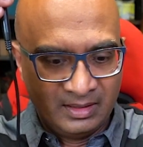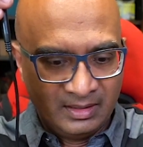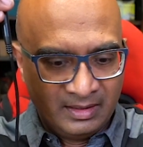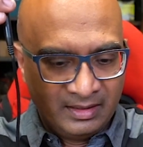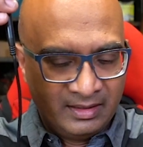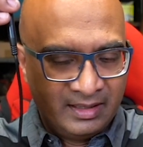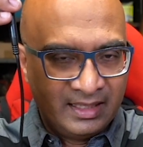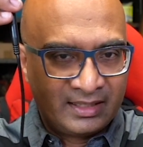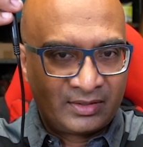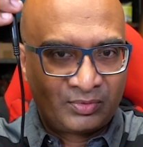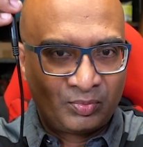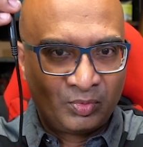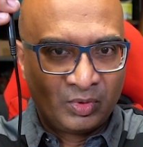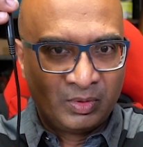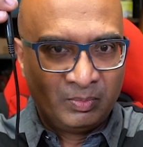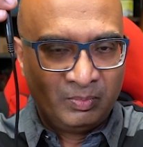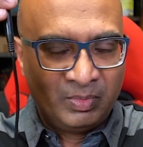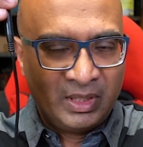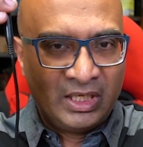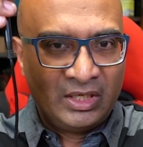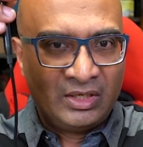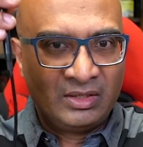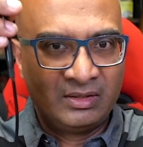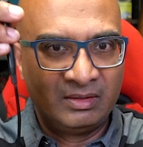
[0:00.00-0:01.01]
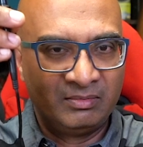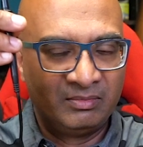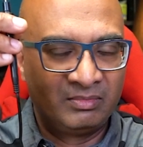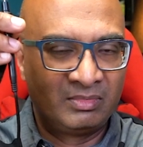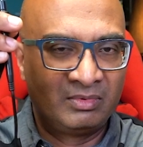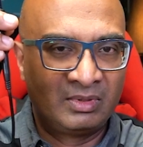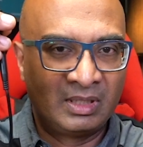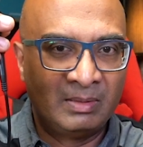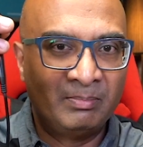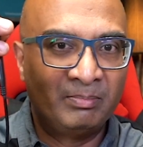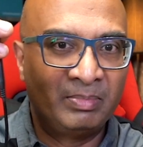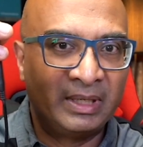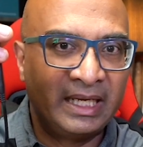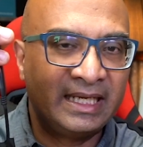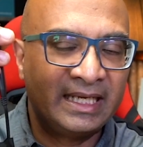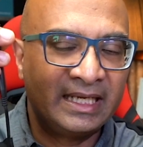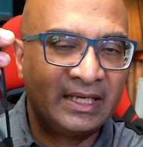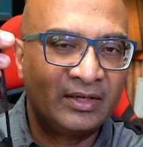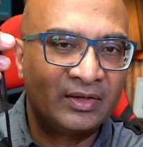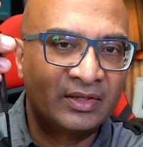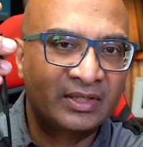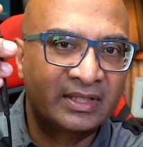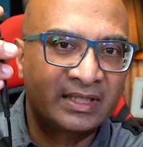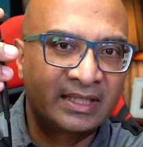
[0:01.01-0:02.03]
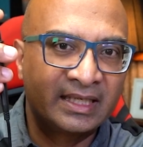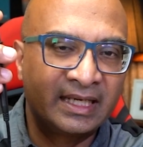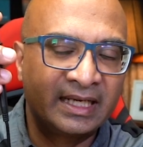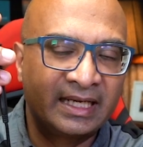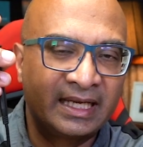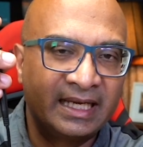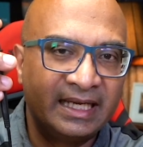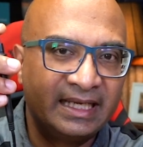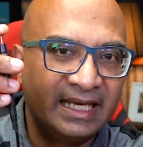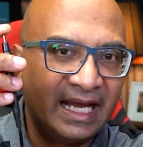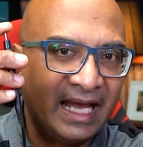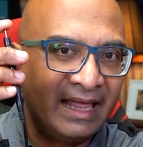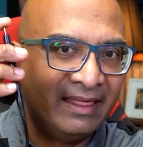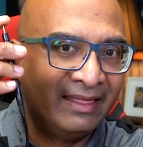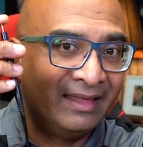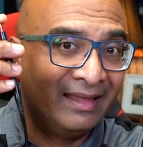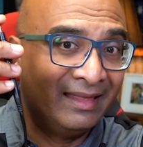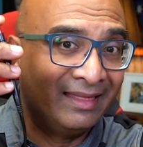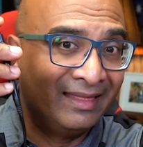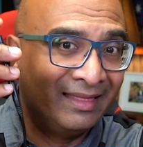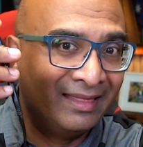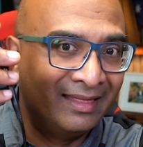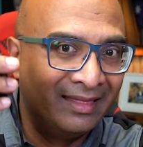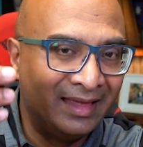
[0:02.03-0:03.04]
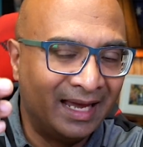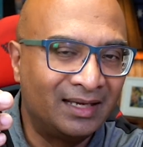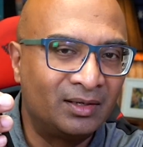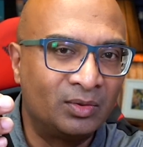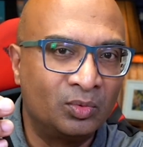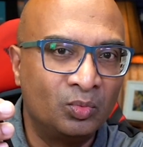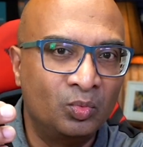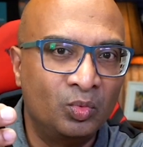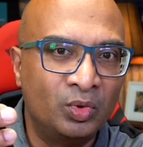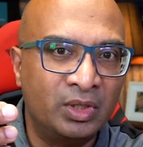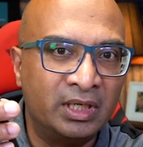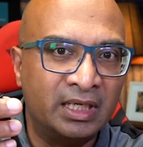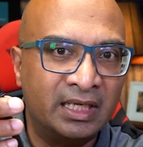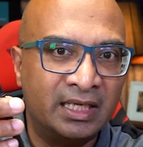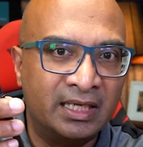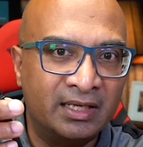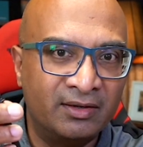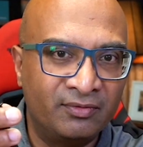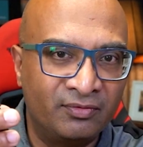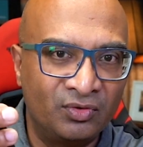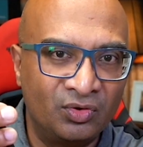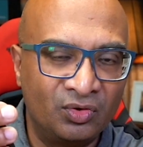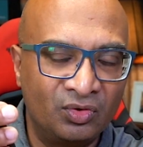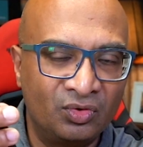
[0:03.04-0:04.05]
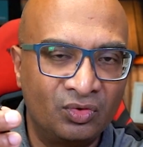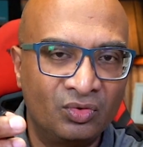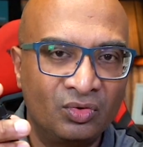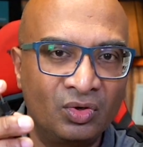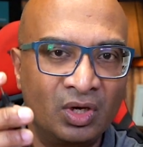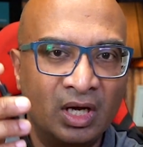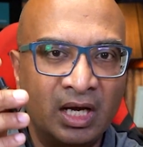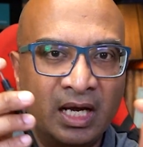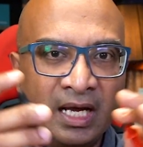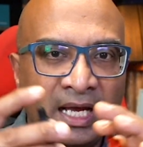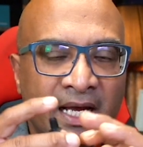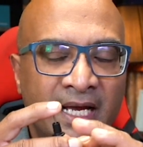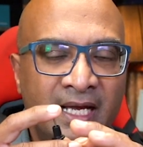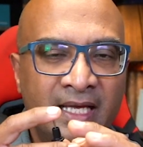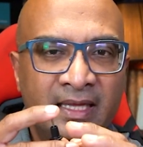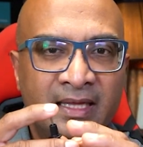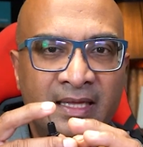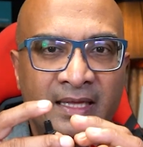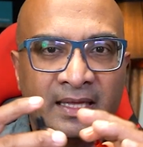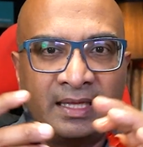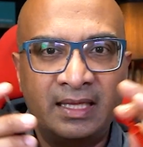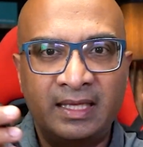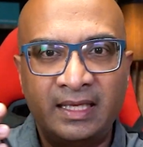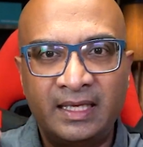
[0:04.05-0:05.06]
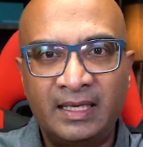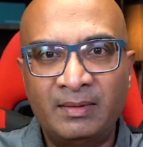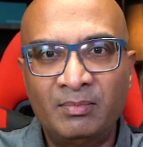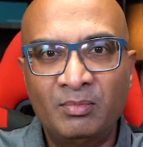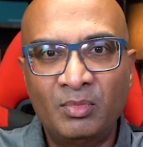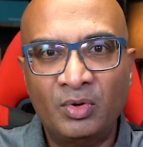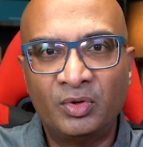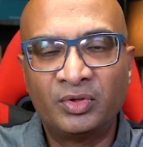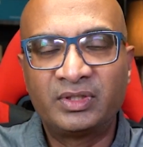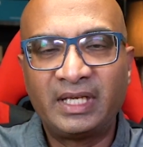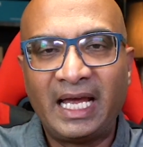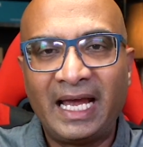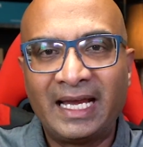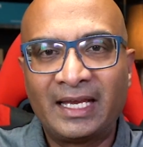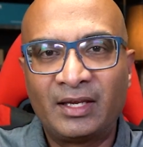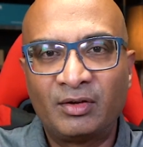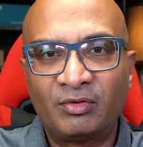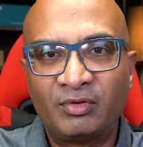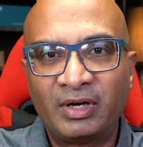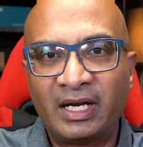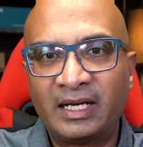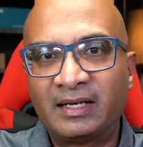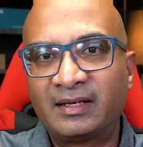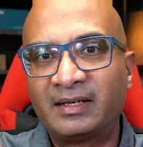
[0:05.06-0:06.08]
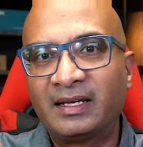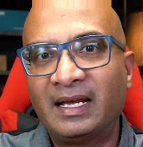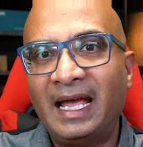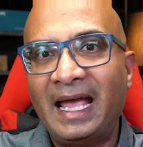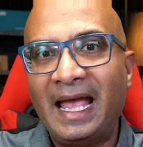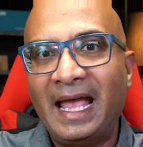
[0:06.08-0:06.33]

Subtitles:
this would be completing your circuit, and then that would give you the most accurate